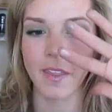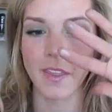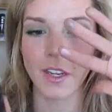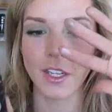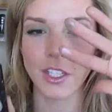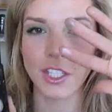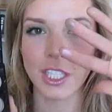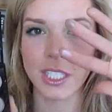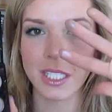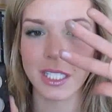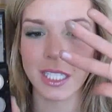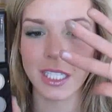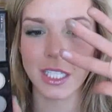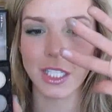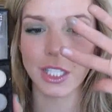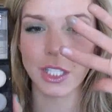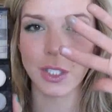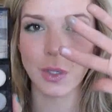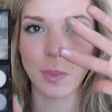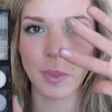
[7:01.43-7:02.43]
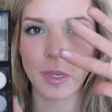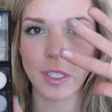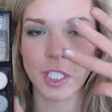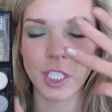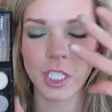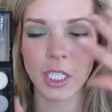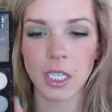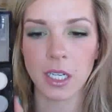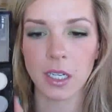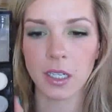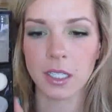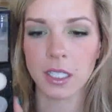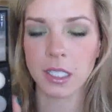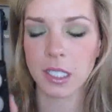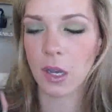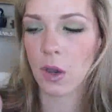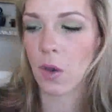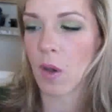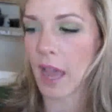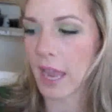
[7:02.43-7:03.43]
They're just like super sheer.
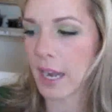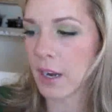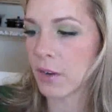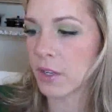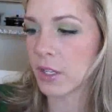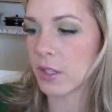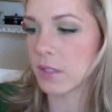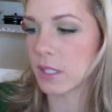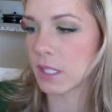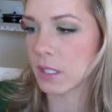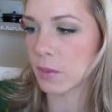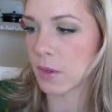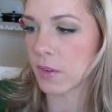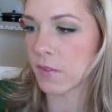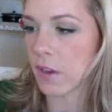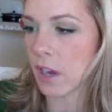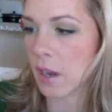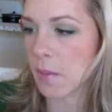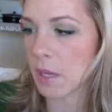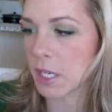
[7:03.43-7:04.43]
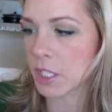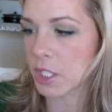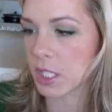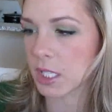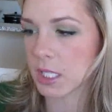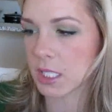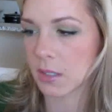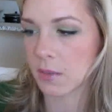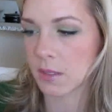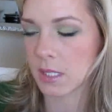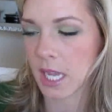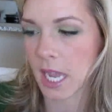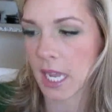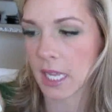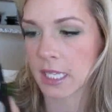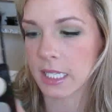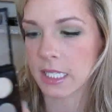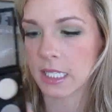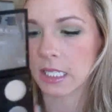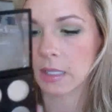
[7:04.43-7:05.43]
So I don't use this one very much because it was
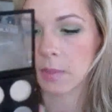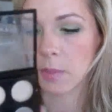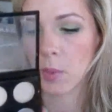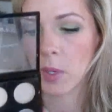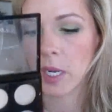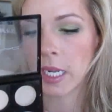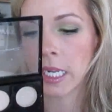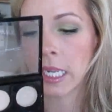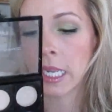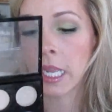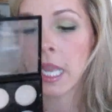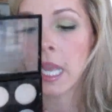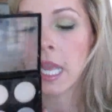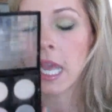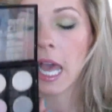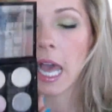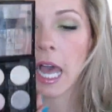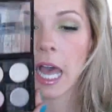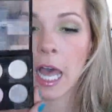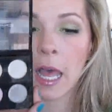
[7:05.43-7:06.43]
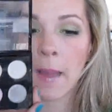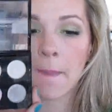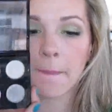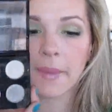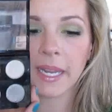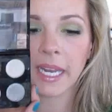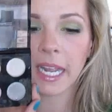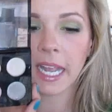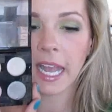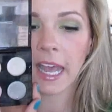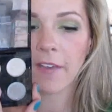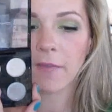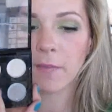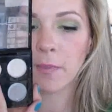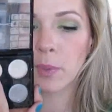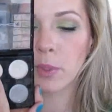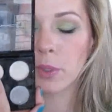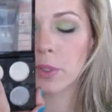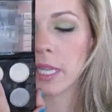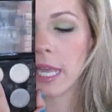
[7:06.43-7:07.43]
highly disappointing. Um, but I
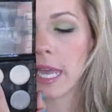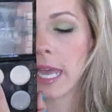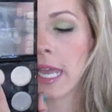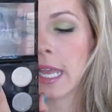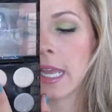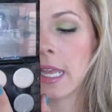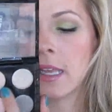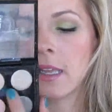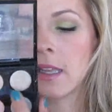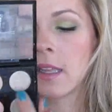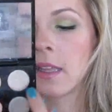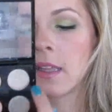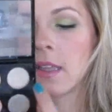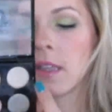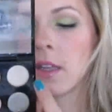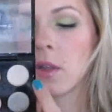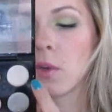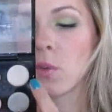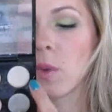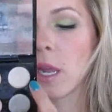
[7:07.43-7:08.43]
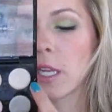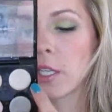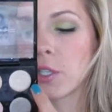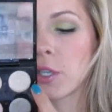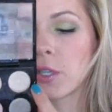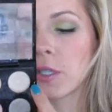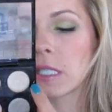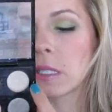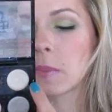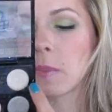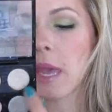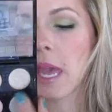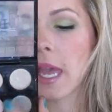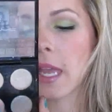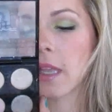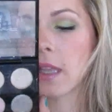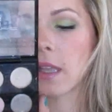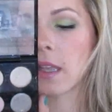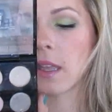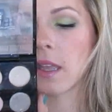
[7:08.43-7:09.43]
have Brule,
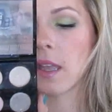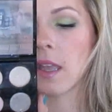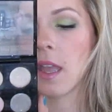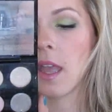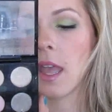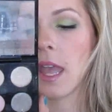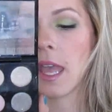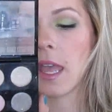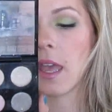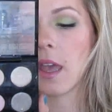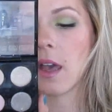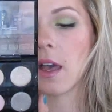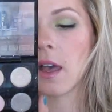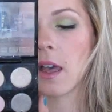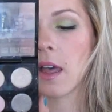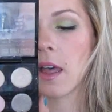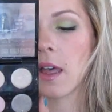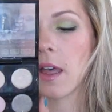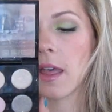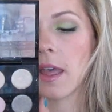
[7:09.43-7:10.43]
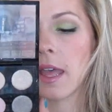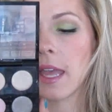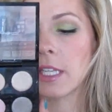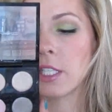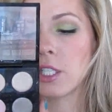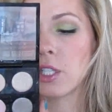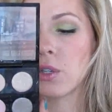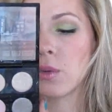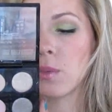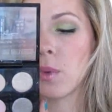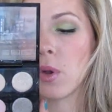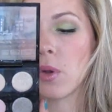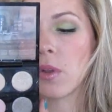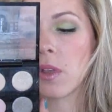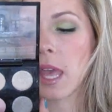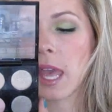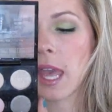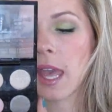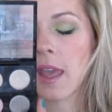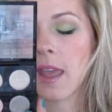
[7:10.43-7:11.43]
Retrospect, uh, Etude
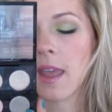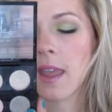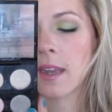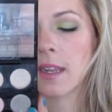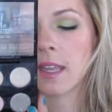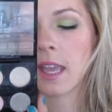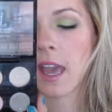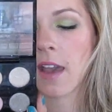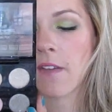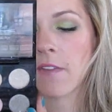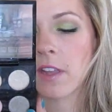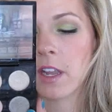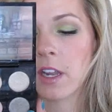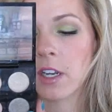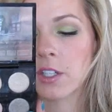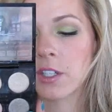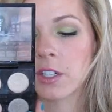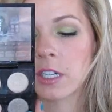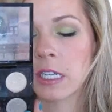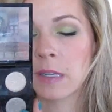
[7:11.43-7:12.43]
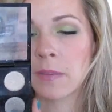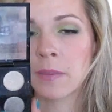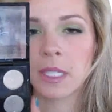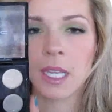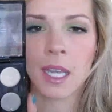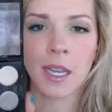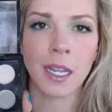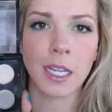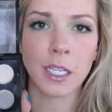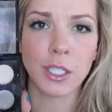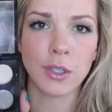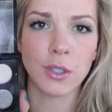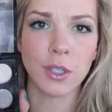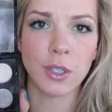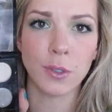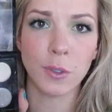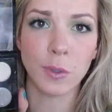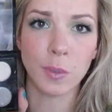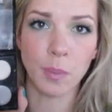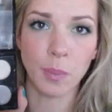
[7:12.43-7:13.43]
Bouquet, and Caviar Dreams. And I do
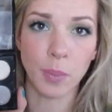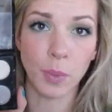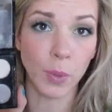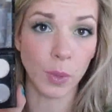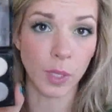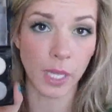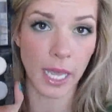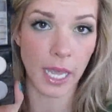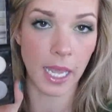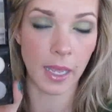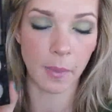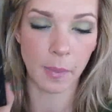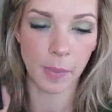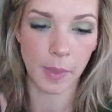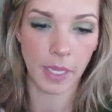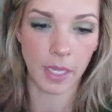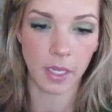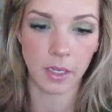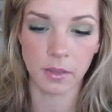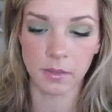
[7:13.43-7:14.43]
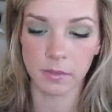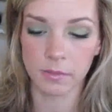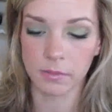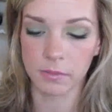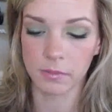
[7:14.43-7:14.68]
use Brule, but